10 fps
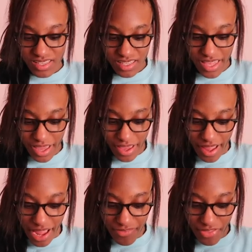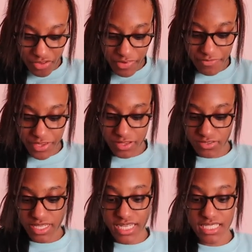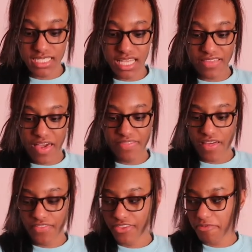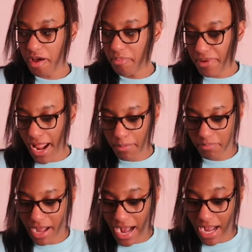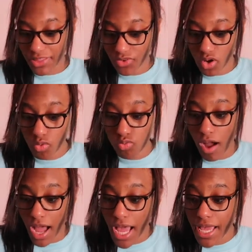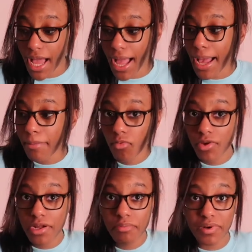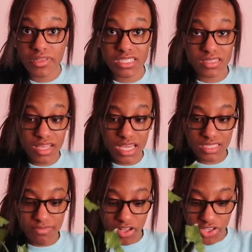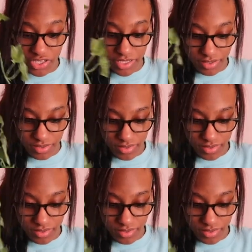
yeah, I read the reviews and it said that, that they smell bad, but I don't know why. I'm weird, but they, they smell good.